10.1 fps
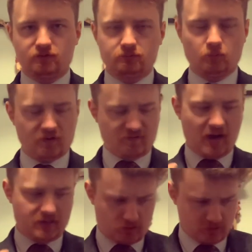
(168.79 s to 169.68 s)
We
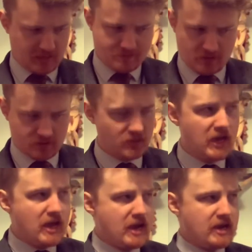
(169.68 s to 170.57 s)
find contentment
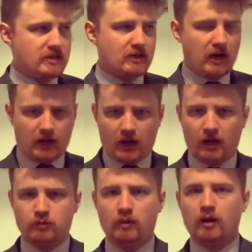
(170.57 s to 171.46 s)
in our
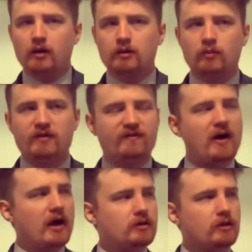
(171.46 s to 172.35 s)
hard work. We
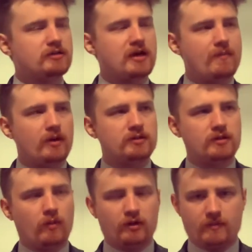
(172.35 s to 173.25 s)
find contentment in
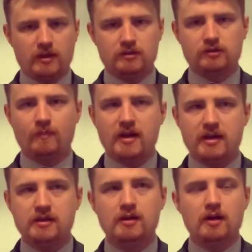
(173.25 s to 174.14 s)
what it means to be